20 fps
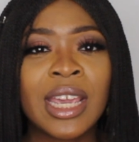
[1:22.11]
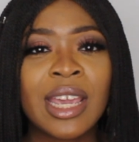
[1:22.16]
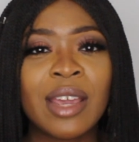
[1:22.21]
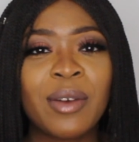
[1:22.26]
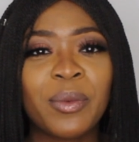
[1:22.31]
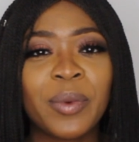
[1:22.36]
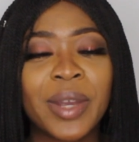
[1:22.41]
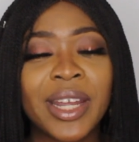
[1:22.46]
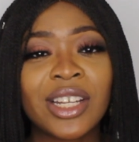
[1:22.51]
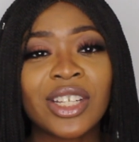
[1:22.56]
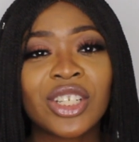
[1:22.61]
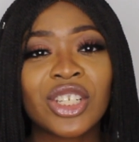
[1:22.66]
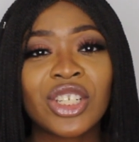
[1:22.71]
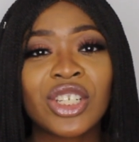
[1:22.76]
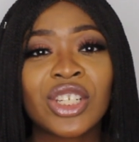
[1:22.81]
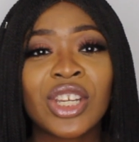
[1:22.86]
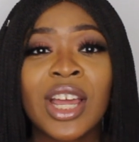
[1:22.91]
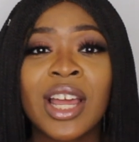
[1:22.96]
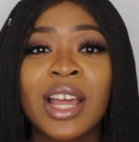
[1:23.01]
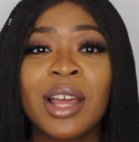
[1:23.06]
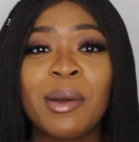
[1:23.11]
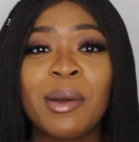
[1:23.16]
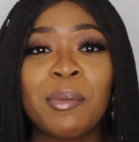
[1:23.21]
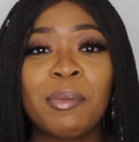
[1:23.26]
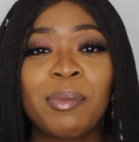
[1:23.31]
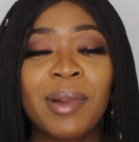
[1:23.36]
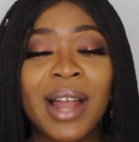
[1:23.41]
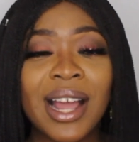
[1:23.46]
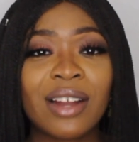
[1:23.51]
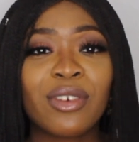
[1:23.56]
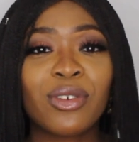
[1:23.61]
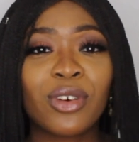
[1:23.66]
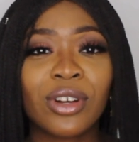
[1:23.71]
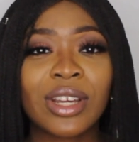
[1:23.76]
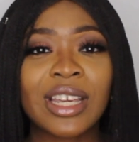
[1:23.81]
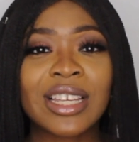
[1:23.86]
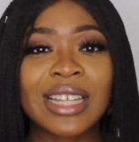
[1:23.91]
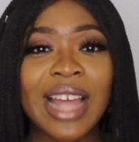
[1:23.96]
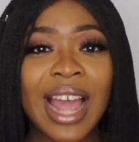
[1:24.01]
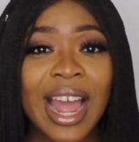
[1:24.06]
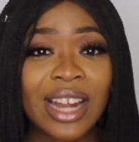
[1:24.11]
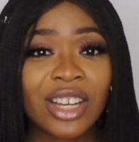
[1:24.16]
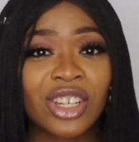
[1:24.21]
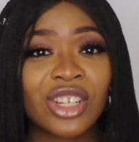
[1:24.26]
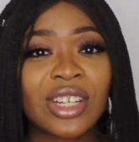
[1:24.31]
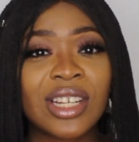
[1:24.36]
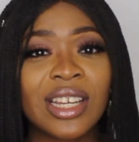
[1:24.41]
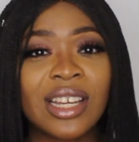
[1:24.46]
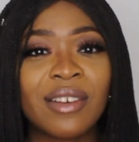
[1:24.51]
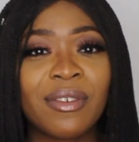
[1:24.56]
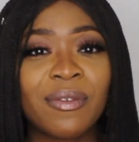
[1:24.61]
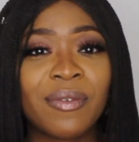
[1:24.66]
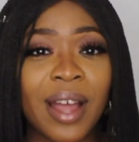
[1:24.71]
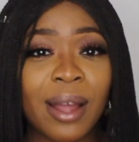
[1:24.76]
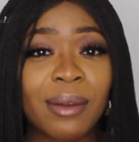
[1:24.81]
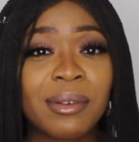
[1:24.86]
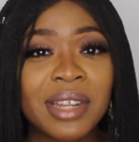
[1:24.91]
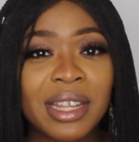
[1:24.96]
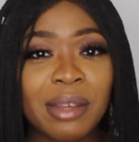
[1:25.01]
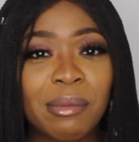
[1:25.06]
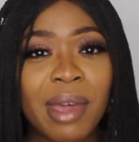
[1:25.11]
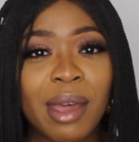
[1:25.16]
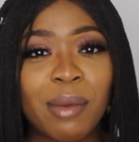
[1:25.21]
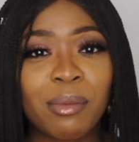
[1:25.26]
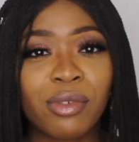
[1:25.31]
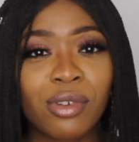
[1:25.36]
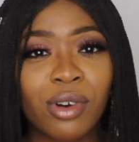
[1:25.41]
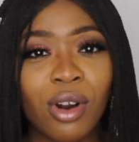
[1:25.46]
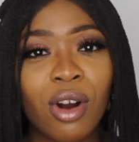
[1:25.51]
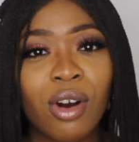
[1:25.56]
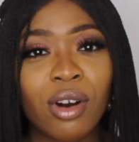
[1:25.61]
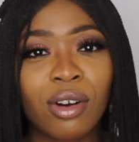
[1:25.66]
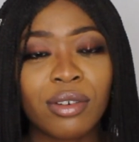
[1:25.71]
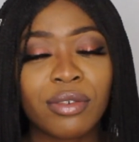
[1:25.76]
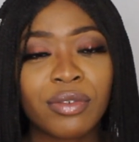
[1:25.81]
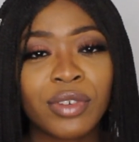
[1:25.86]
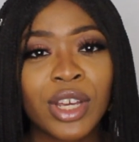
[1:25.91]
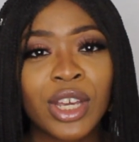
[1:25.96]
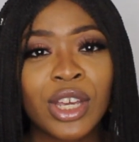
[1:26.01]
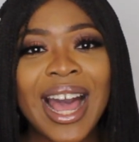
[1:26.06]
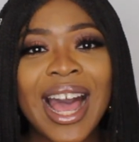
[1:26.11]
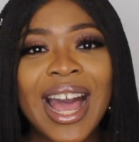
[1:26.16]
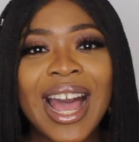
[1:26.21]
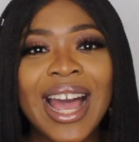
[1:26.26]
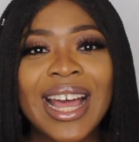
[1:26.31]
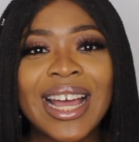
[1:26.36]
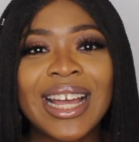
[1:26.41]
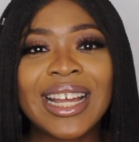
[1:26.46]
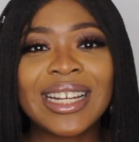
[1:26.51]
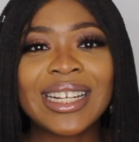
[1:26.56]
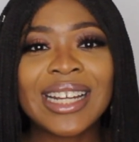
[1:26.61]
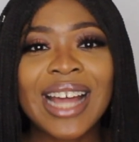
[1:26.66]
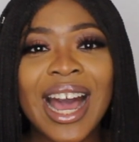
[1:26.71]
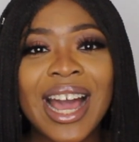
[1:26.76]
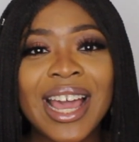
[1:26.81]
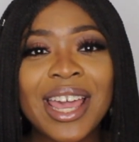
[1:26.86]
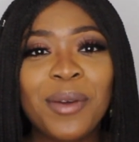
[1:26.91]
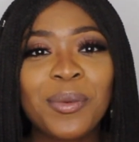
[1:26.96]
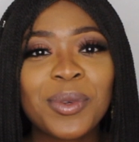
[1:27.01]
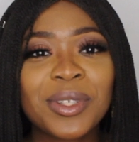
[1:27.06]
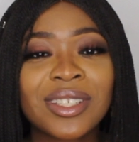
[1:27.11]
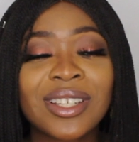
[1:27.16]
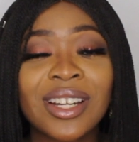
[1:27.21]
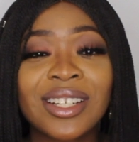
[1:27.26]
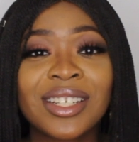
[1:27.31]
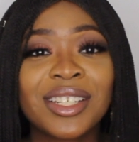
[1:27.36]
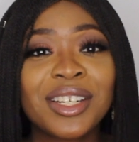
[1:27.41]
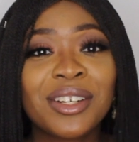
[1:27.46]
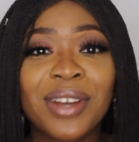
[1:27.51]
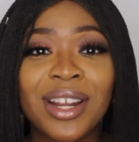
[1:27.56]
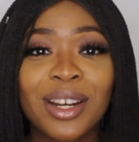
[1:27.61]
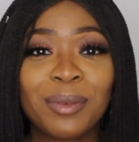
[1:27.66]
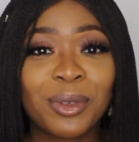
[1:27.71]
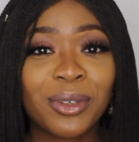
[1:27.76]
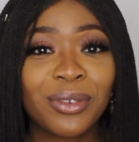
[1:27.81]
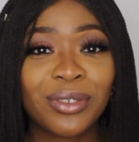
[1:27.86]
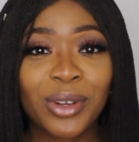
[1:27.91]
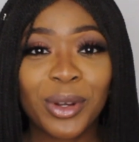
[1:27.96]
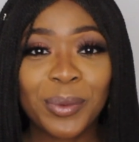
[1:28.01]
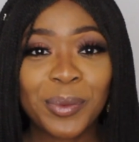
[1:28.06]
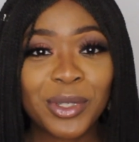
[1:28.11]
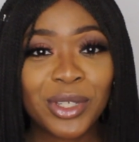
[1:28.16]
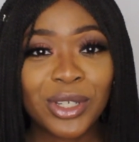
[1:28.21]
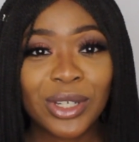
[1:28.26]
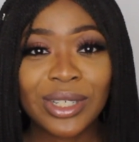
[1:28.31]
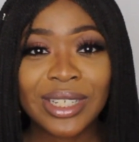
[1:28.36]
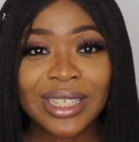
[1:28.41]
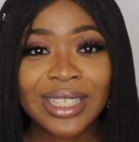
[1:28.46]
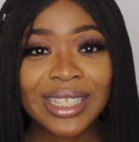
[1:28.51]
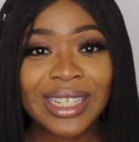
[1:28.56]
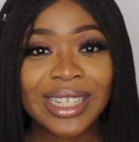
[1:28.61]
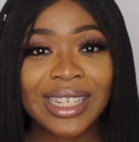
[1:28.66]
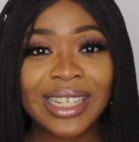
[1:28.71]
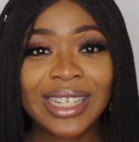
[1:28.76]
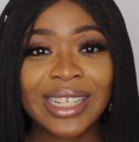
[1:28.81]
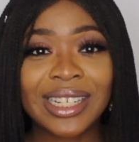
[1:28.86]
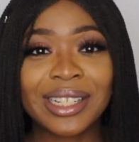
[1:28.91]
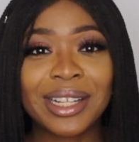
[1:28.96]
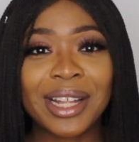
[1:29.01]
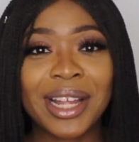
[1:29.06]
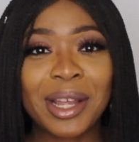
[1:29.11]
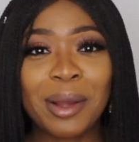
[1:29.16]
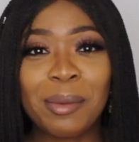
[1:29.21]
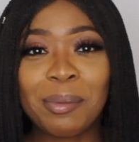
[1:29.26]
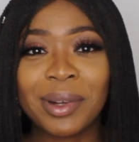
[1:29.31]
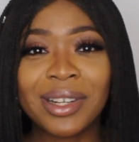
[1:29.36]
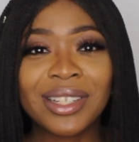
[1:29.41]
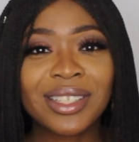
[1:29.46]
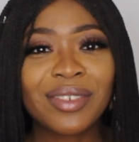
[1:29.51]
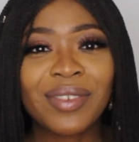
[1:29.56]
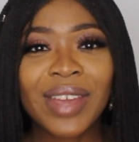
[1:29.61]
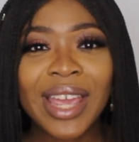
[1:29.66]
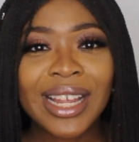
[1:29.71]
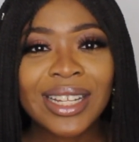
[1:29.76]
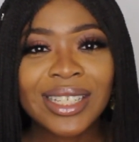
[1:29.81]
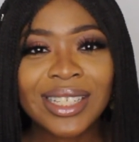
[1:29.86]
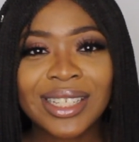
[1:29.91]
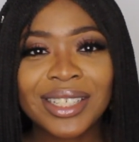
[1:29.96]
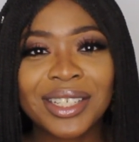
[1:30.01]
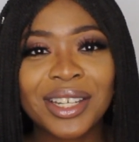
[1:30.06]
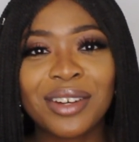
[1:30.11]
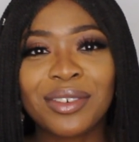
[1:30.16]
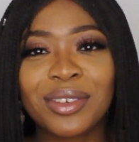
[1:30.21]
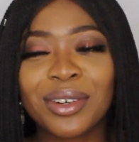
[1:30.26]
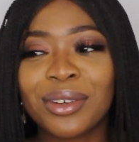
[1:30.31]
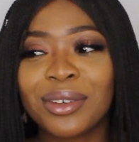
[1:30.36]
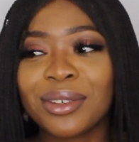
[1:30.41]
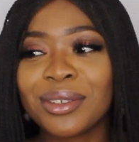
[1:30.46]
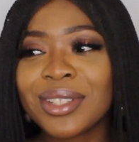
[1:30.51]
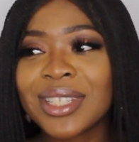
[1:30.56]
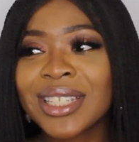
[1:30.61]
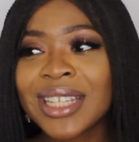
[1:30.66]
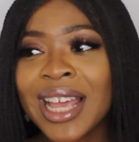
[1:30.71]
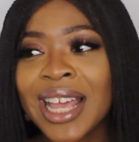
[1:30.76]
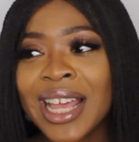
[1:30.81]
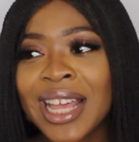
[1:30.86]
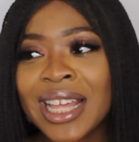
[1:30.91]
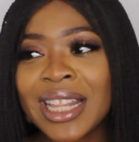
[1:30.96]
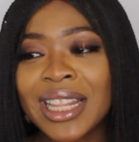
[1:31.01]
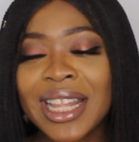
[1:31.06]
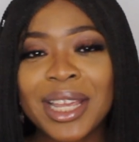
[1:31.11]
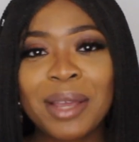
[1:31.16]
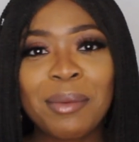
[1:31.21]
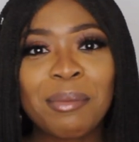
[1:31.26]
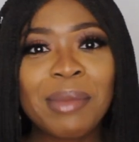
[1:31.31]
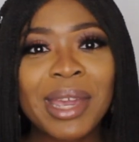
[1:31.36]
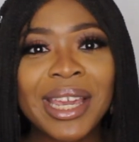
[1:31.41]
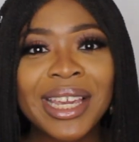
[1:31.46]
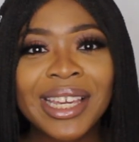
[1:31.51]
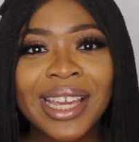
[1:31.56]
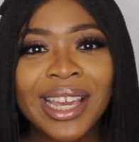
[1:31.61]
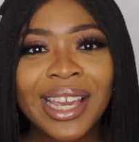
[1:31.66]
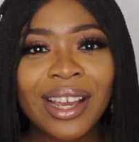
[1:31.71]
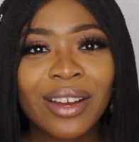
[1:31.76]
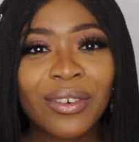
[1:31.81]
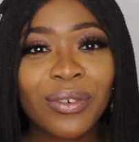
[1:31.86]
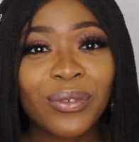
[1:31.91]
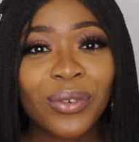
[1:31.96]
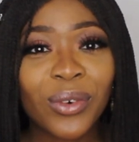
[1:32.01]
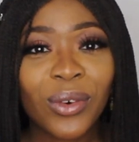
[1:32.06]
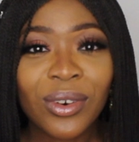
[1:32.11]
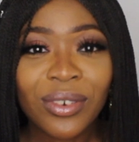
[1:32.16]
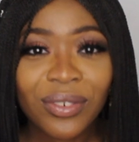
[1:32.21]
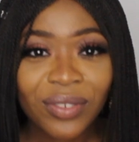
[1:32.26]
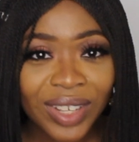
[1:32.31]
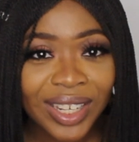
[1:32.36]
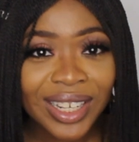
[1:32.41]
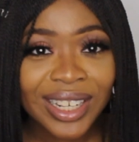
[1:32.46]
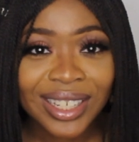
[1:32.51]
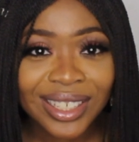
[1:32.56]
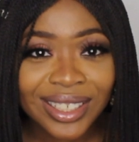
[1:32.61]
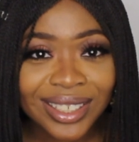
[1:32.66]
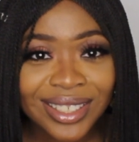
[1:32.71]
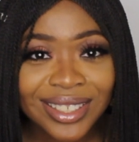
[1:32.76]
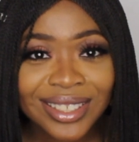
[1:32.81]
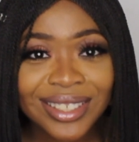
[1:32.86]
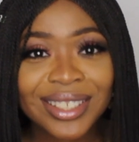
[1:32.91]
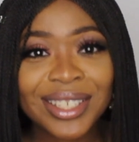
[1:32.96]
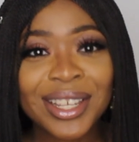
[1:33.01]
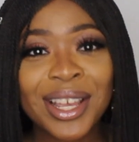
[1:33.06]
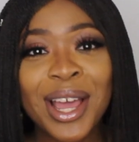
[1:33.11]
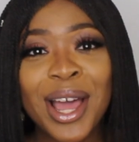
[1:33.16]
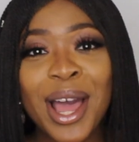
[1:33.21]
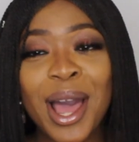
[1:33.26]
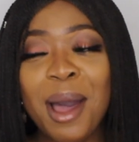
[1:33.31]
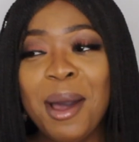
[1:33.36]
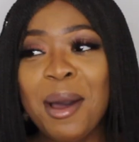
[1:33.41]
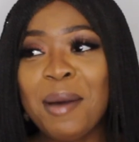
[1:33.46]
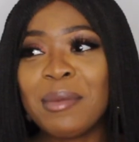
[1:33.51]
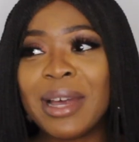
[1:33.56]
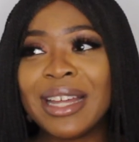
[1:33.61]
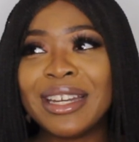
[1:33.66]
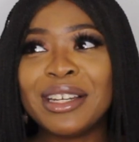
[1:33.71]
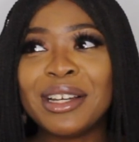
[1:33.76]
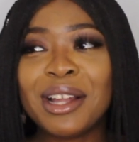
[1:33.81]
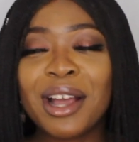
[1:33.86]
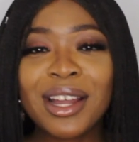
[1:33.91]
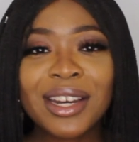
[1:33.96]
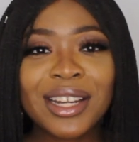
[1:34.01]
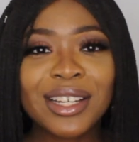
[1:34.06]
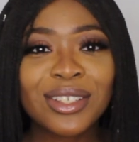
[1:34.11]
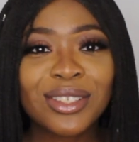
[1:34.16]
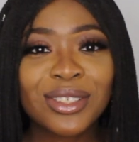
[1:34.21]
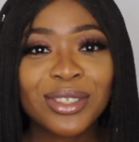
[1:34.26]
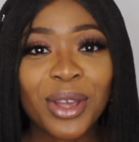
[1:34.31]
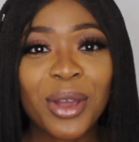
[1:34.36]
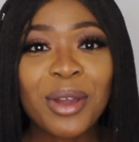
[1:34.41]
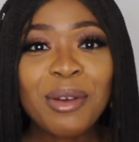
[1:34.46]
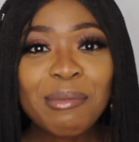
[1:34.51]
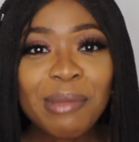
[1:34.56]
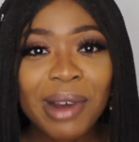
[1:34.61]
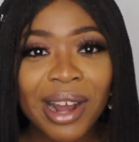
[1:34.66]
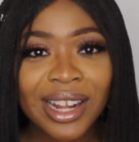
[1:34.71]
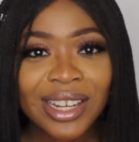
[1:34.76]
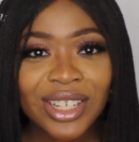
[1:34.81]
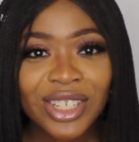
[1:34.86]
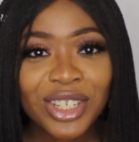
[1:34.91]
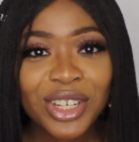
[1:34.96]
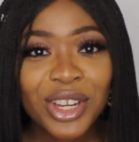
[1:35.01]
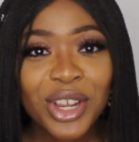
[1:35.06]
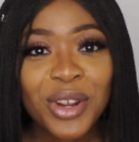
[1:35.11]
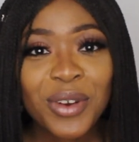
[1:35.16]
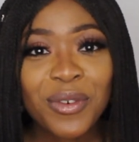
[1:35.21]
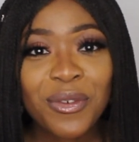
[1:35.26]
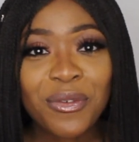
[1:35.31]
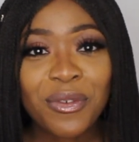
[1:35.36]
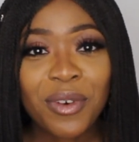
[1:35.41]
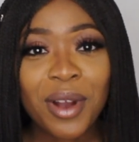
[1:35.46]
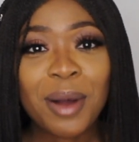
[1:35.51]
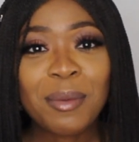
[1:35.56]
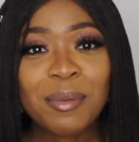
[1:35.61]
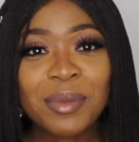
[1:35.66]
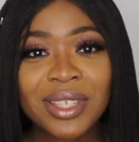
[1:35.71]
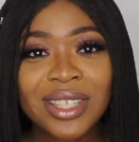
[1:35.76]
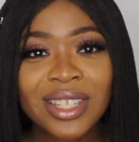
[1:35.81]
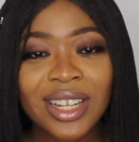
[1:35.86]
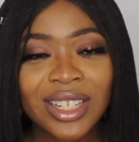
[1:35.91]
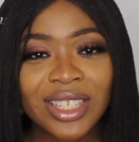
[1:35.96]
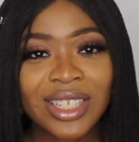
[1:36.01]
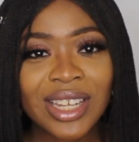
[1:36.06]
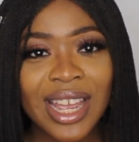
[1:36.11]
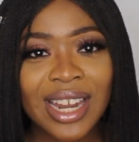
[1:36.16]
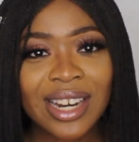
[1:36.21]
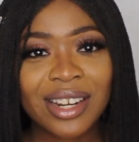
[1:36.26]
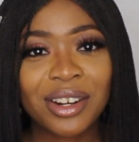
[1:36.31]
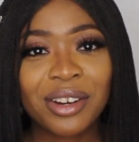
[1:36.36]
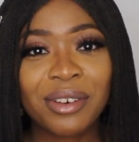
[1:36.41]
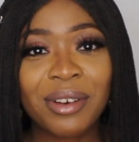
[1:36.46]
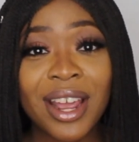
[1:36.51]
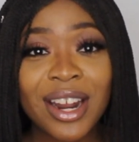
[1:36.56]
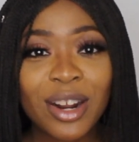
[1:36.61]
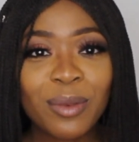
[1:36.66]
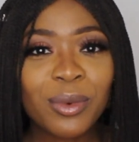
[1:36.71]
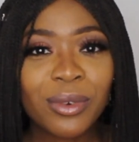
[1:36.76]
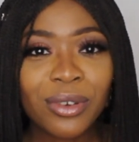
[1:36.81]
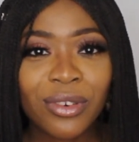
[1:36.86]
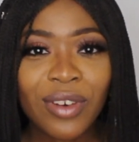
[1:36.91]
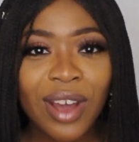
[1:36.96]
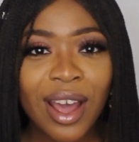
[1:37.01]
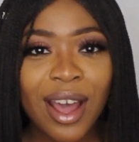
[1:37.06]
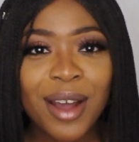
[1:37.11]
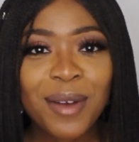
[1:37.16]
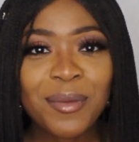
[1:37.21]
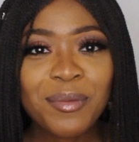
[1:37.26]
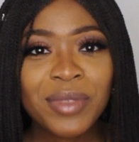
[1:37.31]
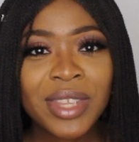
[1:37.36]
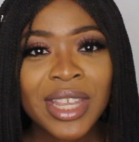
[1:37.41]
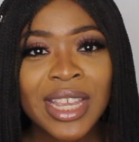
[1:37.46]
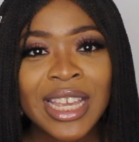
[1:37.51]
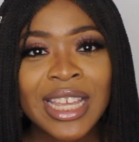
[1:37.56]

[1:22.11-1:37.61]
in which BlackRock is actually a founding member of, and it was such an incredible opportunity, like a bunch of 18-year-olds like making 4 figures and learning so much from such an incredible firm.